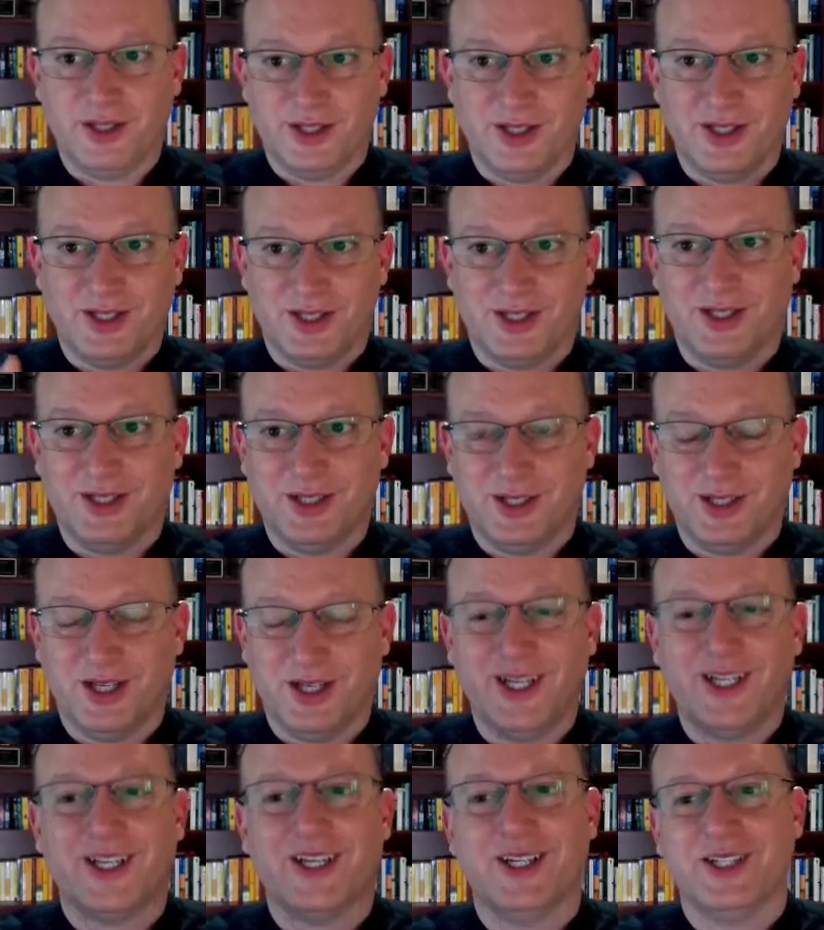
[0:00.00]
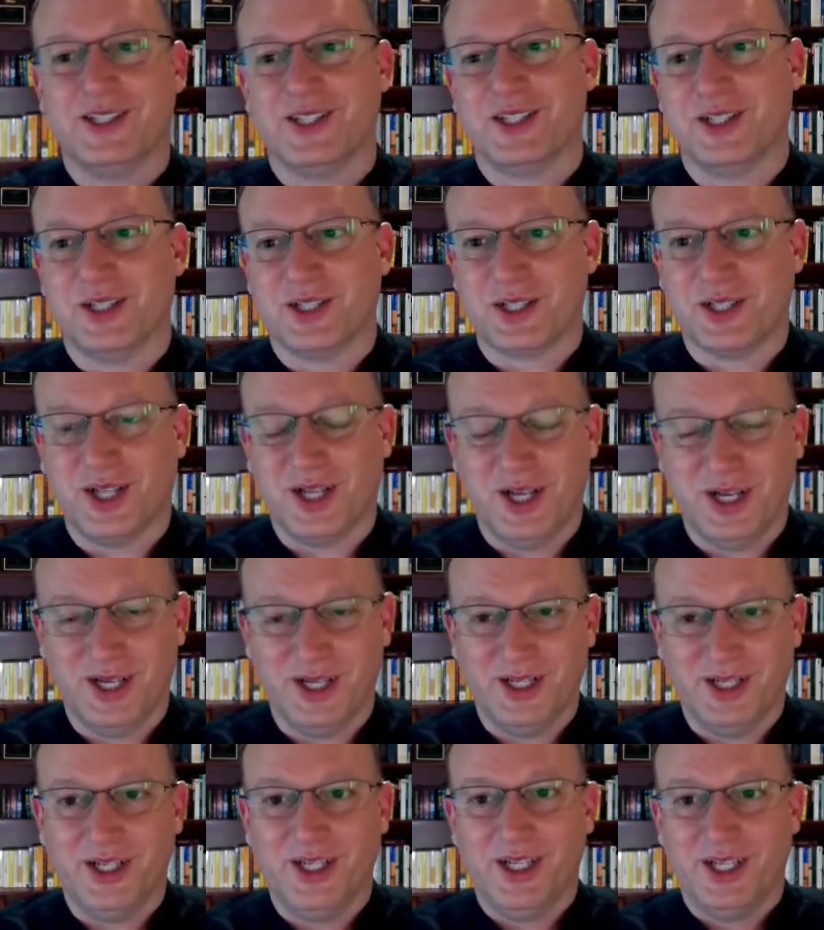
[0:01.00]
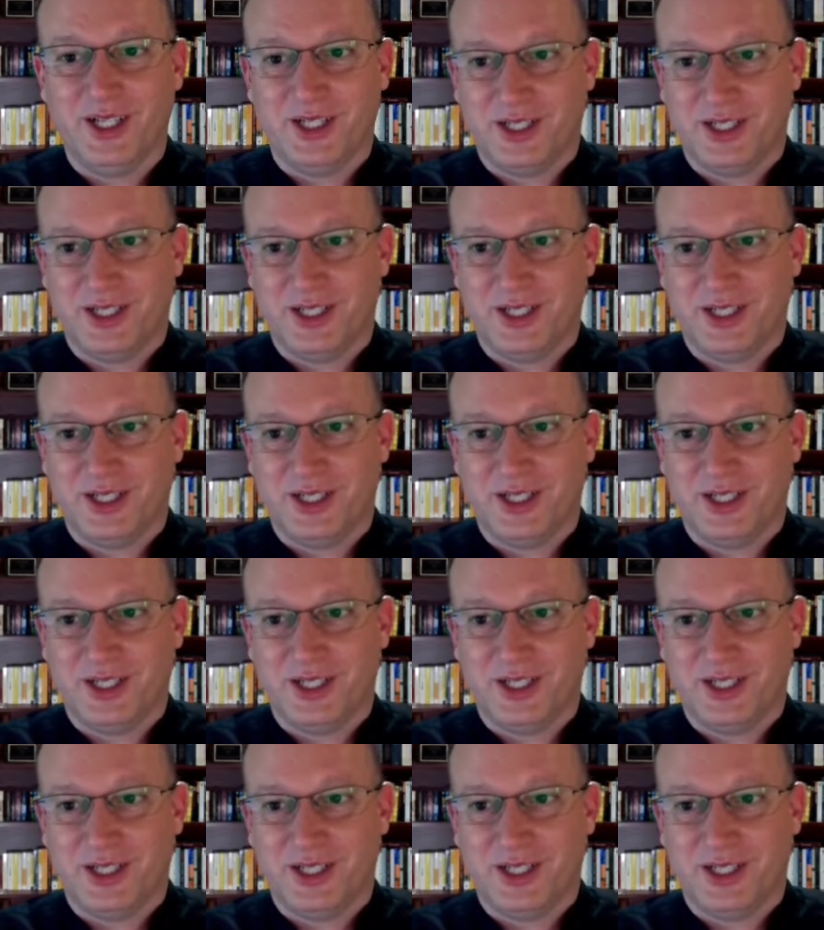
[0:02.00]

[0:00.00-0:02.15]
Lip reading: the icons on the slide